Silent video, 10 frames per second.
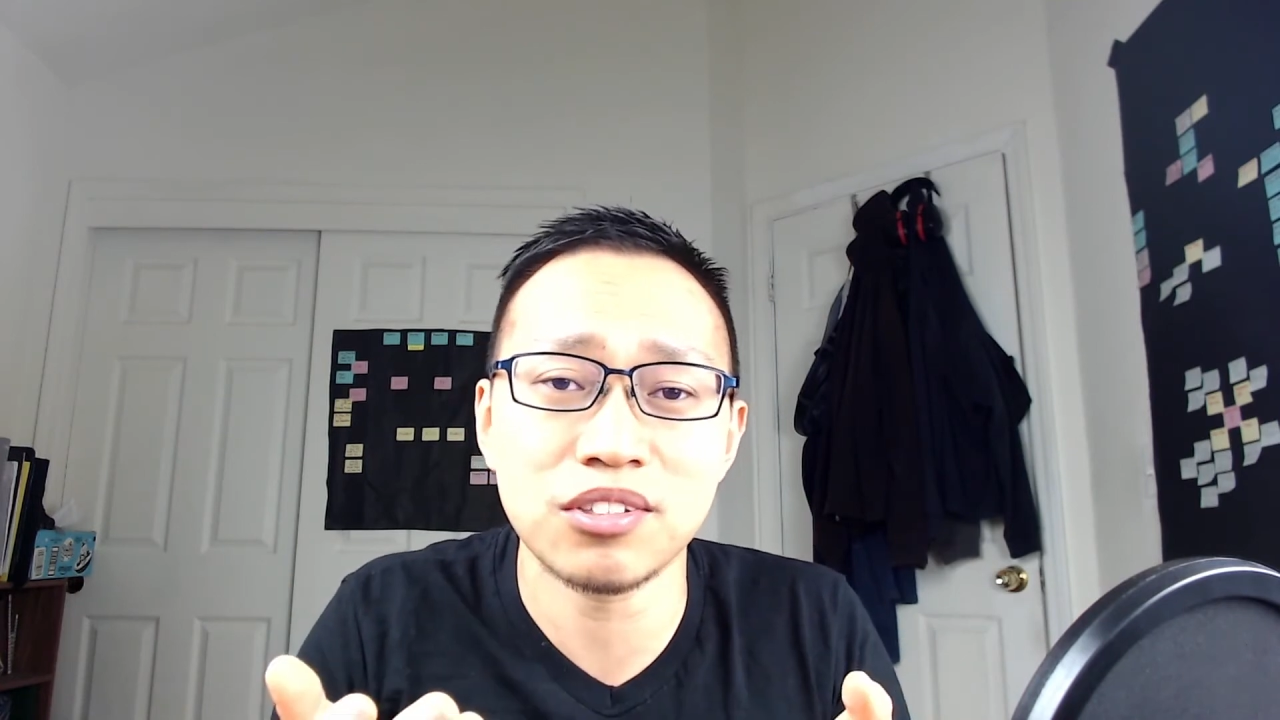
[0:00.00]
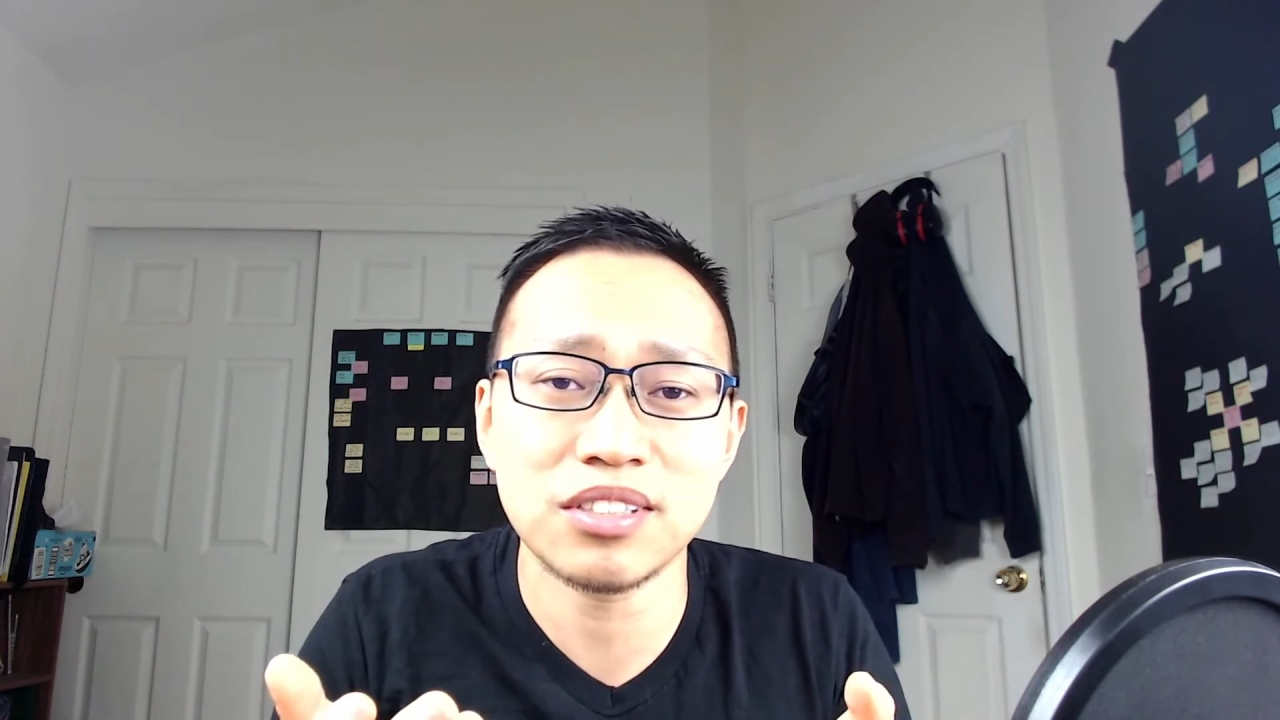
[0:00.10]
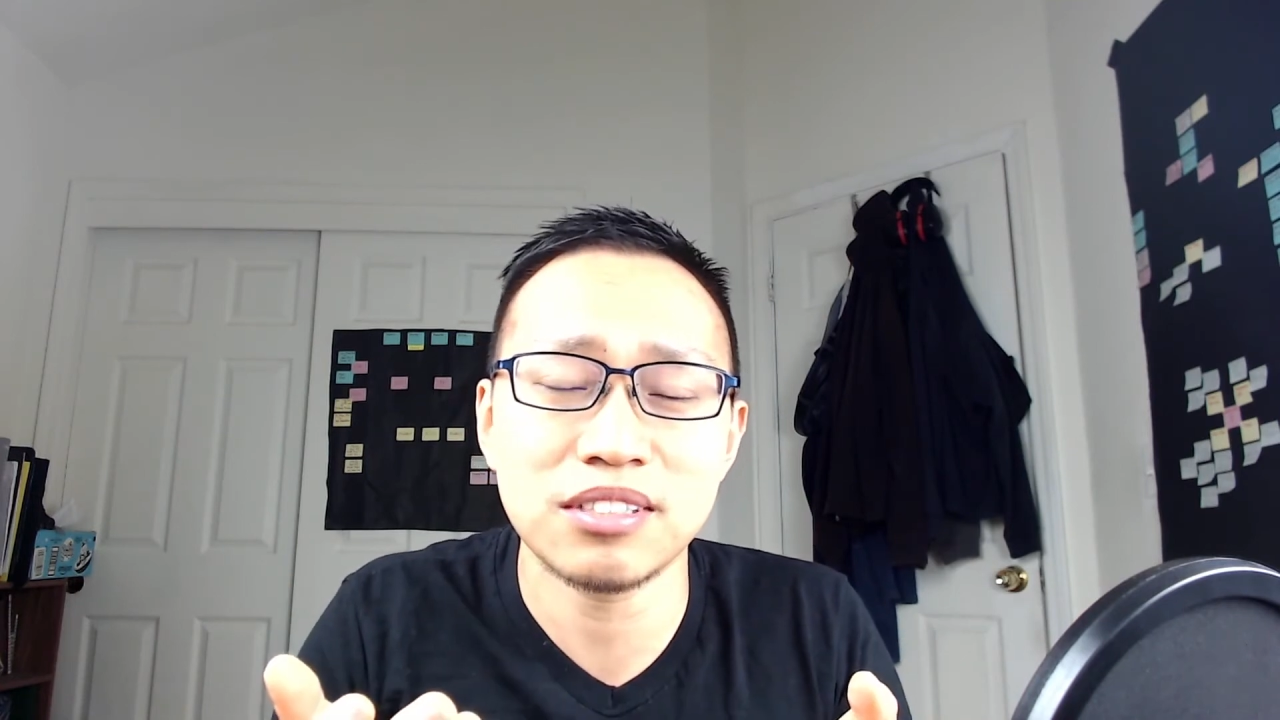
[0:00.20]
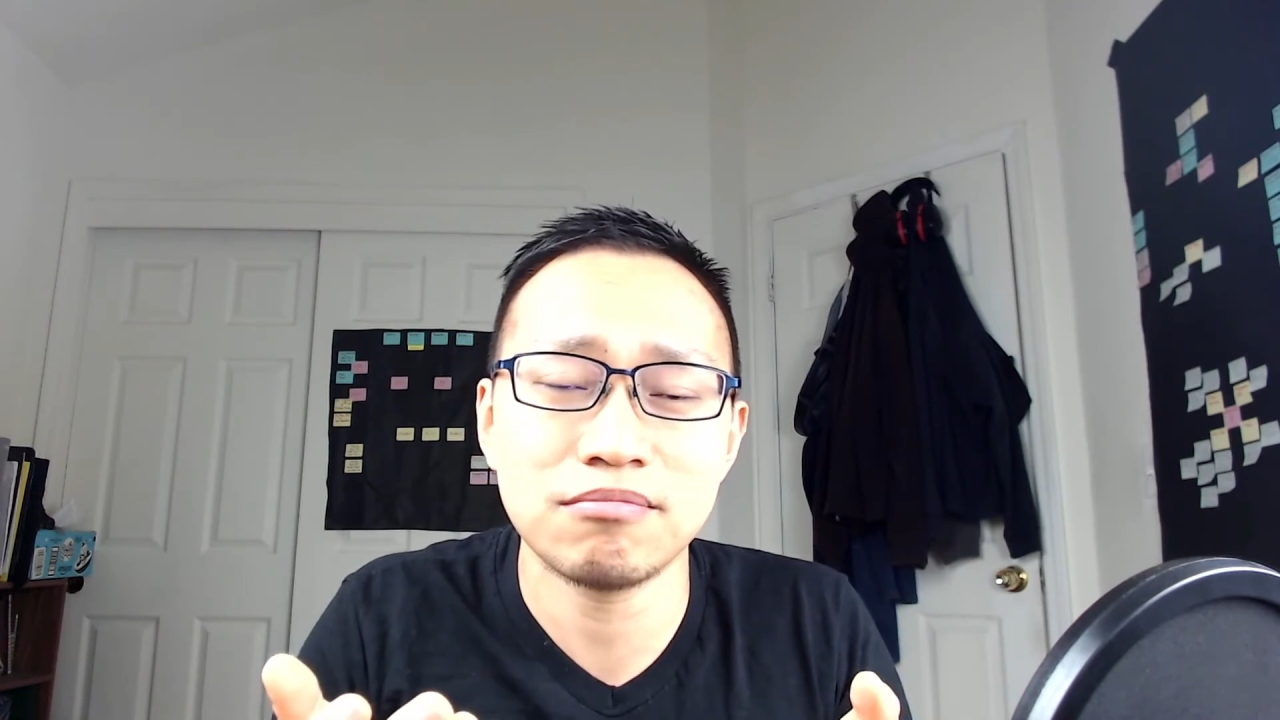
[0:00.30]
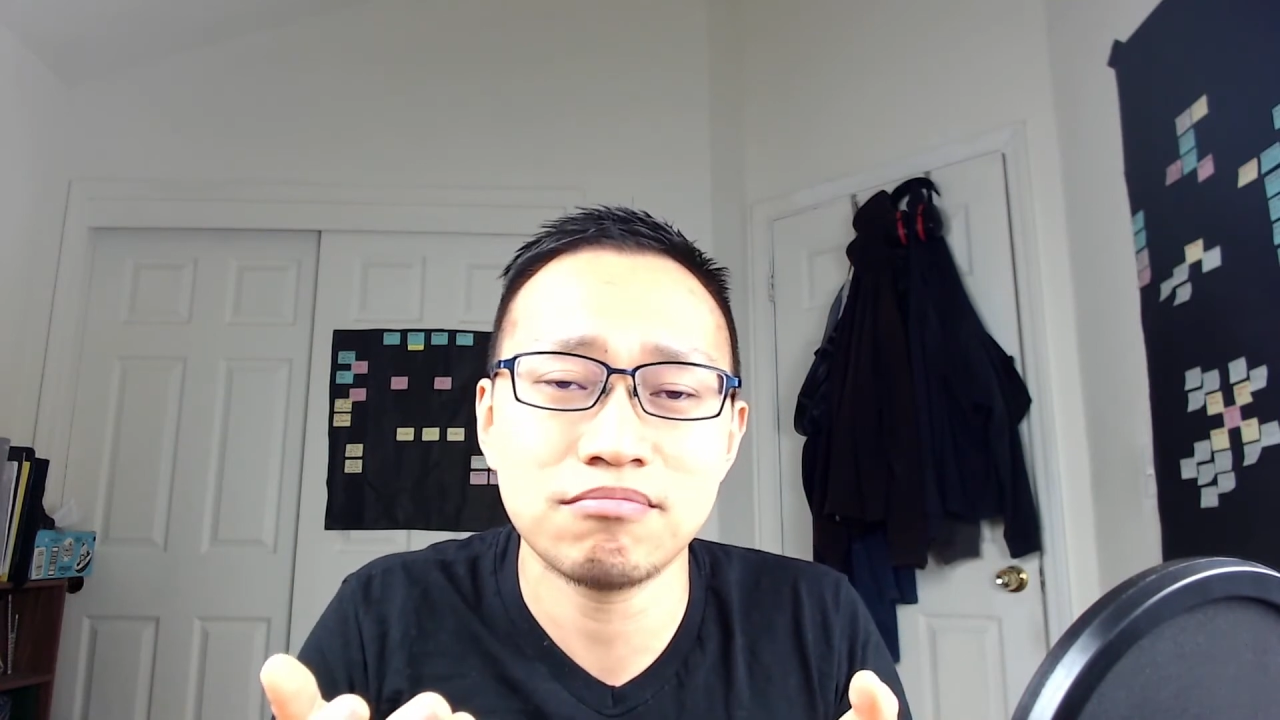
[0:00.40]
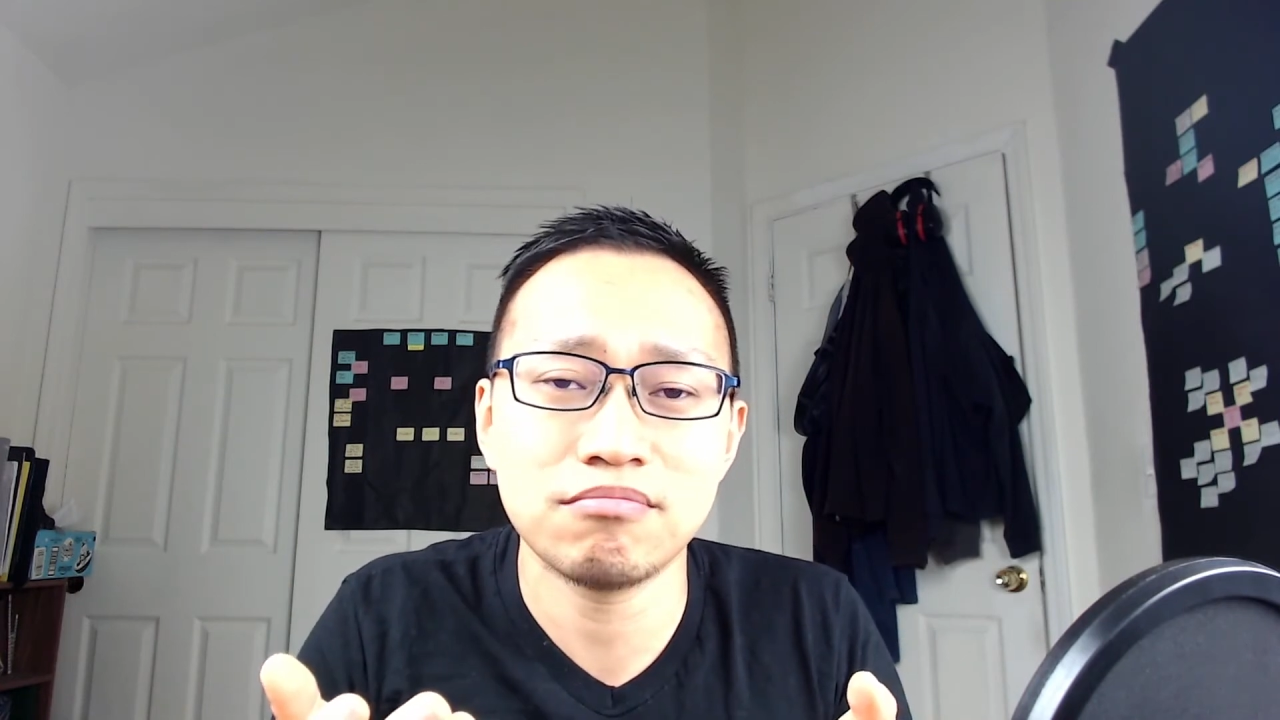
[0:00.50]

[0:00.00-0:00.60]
years.